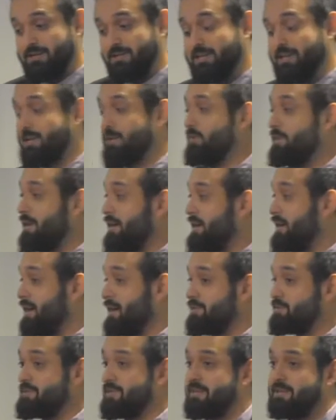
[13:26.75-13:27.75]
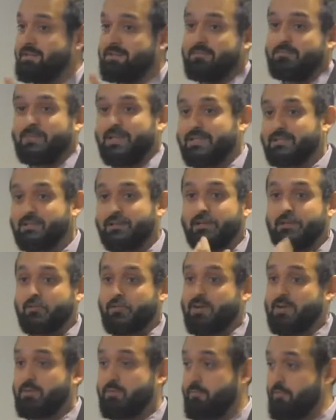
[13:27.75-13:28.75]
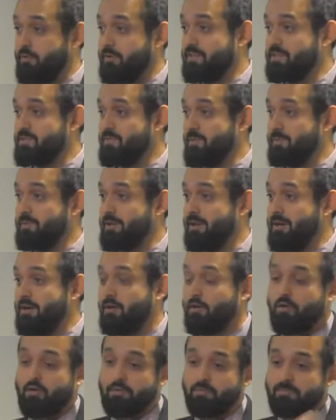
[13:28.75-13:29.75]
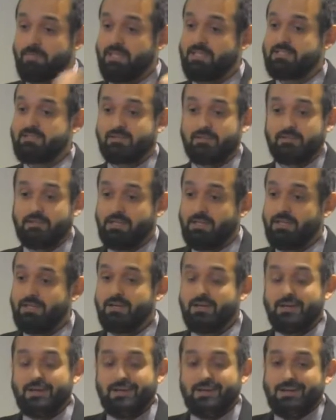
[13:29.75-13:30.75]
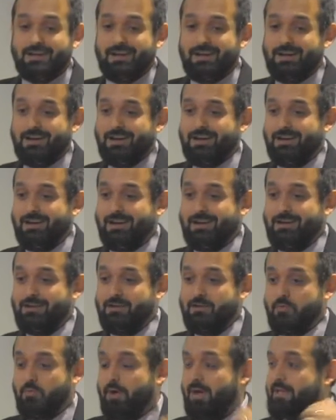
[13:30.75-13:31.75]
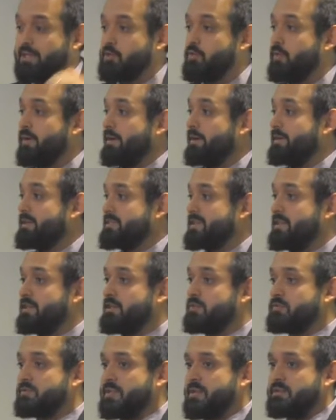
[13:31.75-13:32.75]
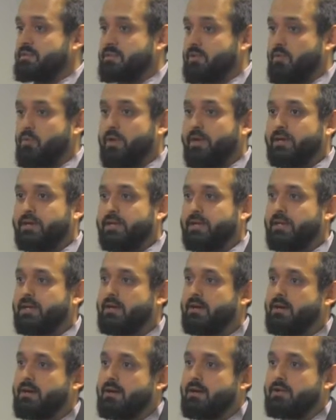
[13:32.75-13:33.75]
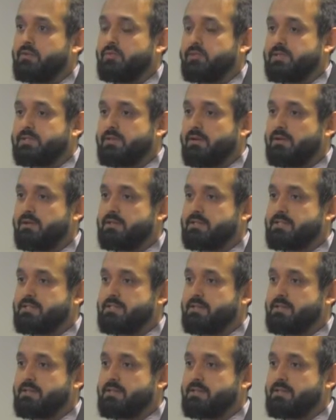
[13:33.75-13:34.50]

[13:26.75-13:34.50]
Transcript: data warehouse and basically run reportings from there, or basically write queries and use there's a query result